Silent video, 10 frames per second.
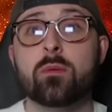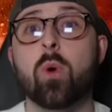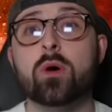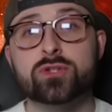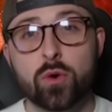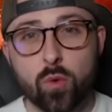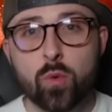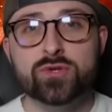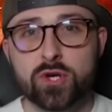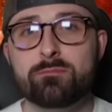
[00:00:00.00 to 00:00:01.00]
whilst
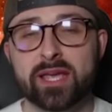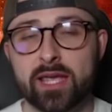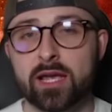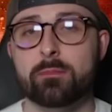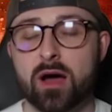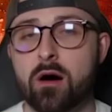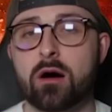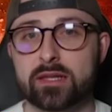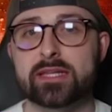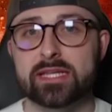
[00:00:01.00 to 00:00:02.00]
also picking up
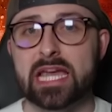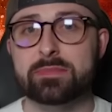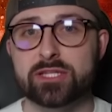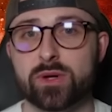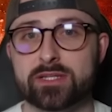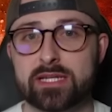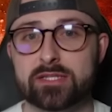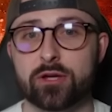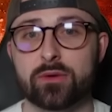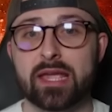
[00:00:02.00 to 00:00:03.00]
Haaland in Game Week
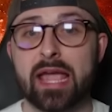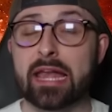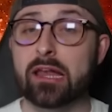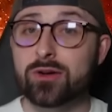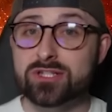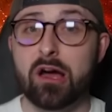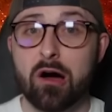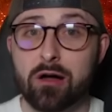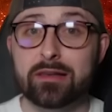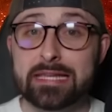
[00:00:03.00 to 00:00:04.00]
22. And it looks like
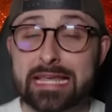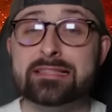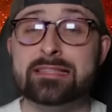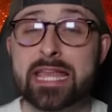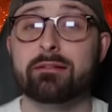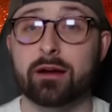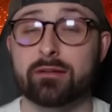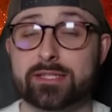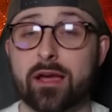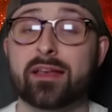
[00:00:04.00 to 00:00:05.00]
Haaland is nearing a
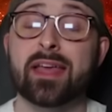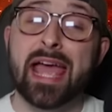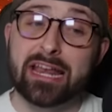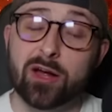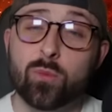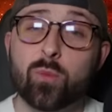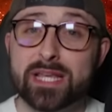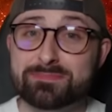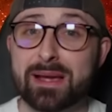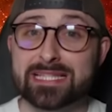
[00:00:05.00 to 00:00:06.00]
return, and I would
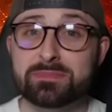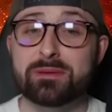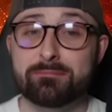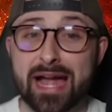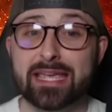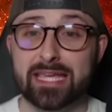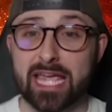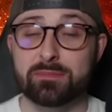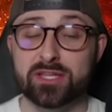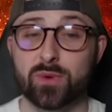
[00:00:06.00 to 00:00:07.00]
expect him to be back in
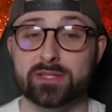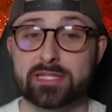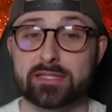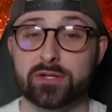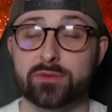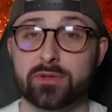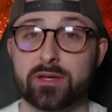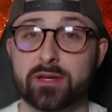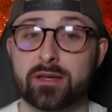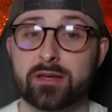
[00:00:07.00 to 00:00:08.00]
Game Week 22.
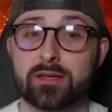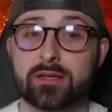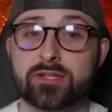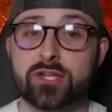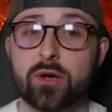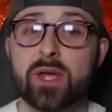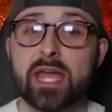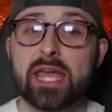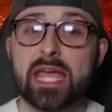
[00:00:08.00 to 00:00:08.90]
So,